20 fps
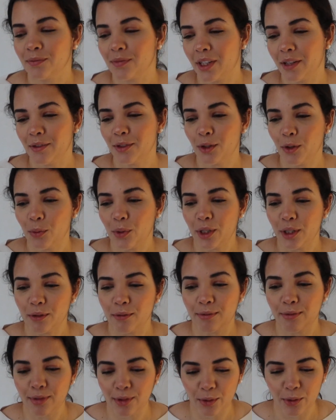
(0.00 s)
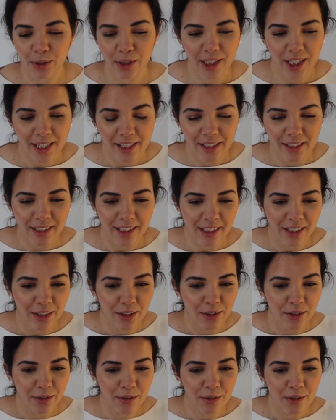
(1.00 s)
Even though we're in Florida, like,
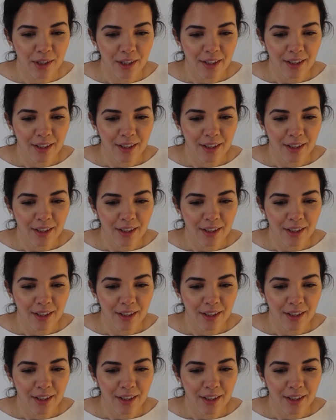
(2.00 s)
you